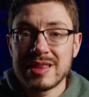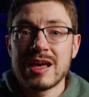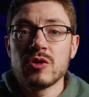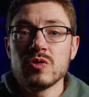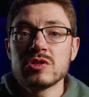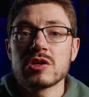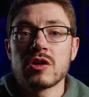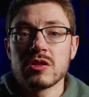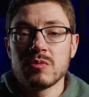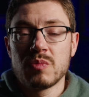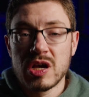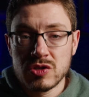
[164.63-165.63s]
those are
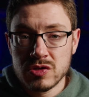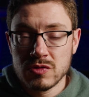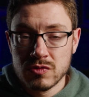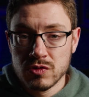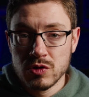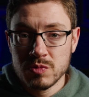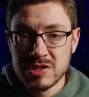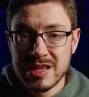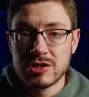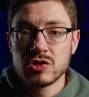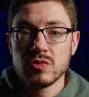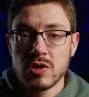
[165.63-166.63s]
the muscle groups
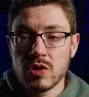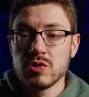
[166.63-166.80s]
that you know